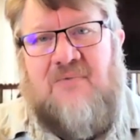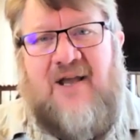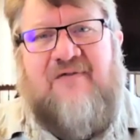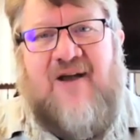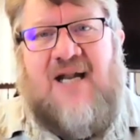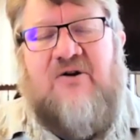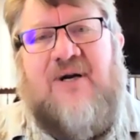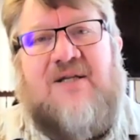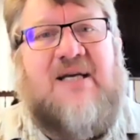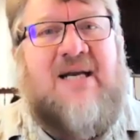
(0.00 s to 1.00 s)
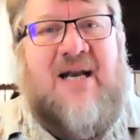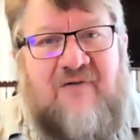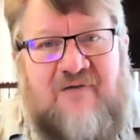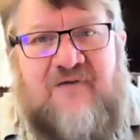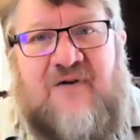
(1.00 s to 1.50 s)
They value it
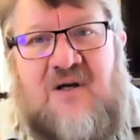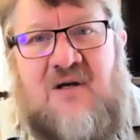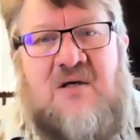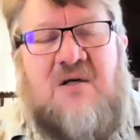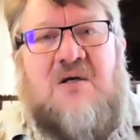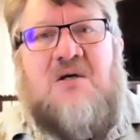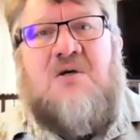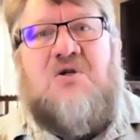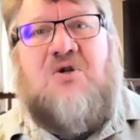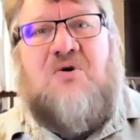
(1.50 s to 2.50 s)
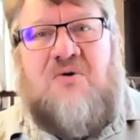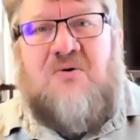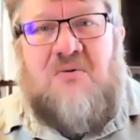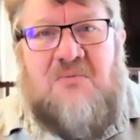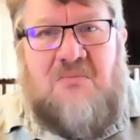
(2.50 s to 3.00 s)
enough
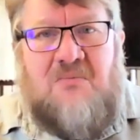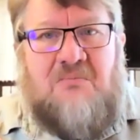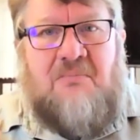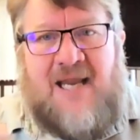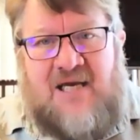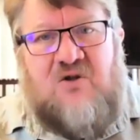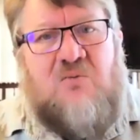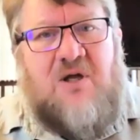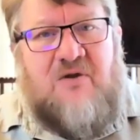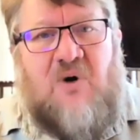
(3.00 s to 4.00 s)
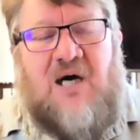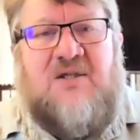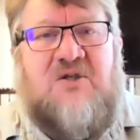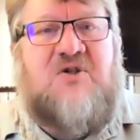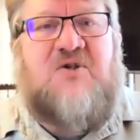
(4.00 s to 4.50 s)
to make it worthwhile
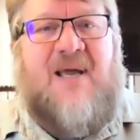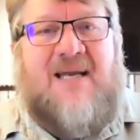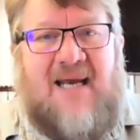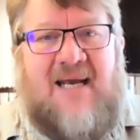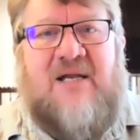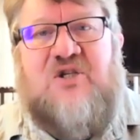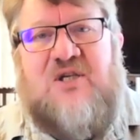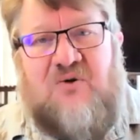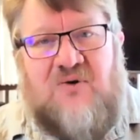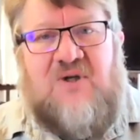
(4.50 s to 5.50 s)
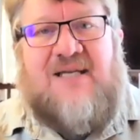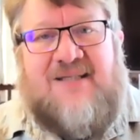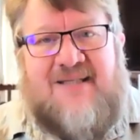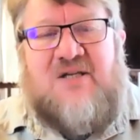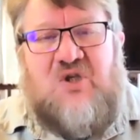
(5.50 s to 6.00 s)
to spend energy or
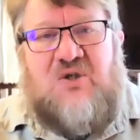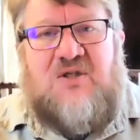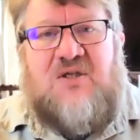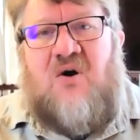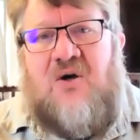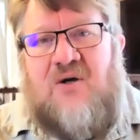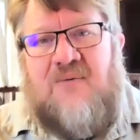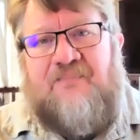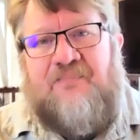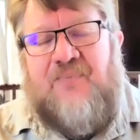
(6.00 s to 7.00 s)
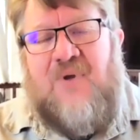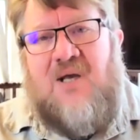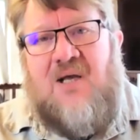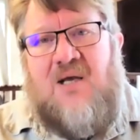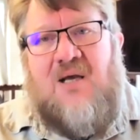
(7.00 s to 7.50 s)
decisions on.
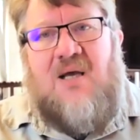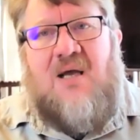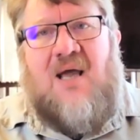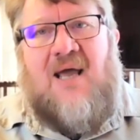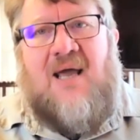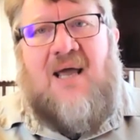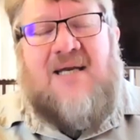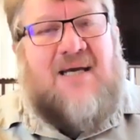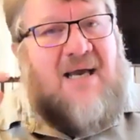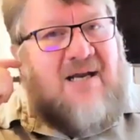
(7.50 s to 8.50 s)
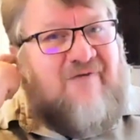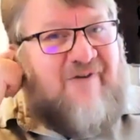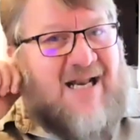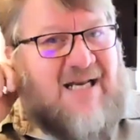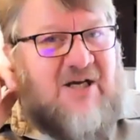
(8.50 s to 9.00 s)
And, and
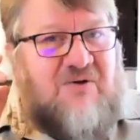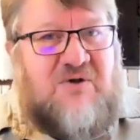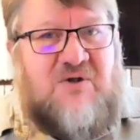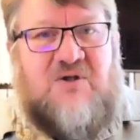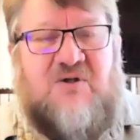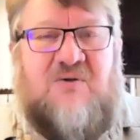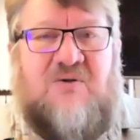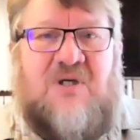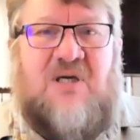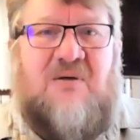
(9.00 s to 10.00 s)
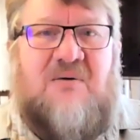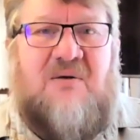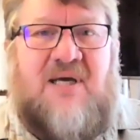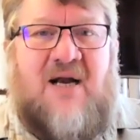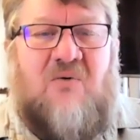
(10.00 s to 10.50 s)
values
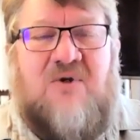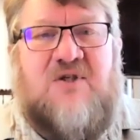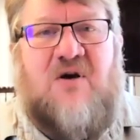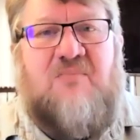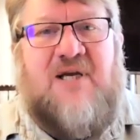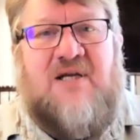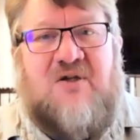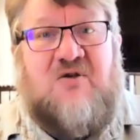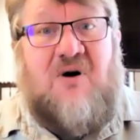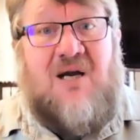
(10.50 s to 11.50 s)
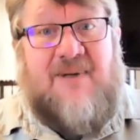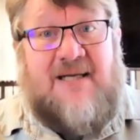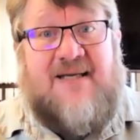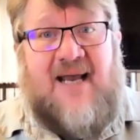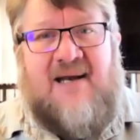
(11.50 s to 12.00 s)
can also be described
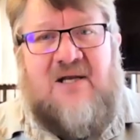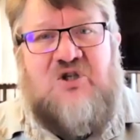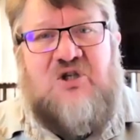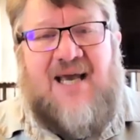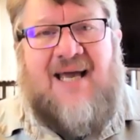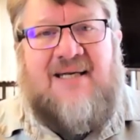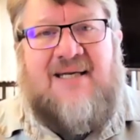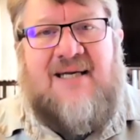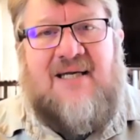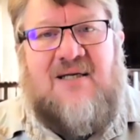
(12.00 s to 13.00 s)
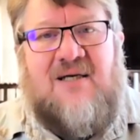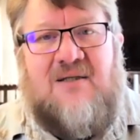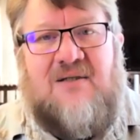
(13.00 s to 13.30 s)
as energy and need.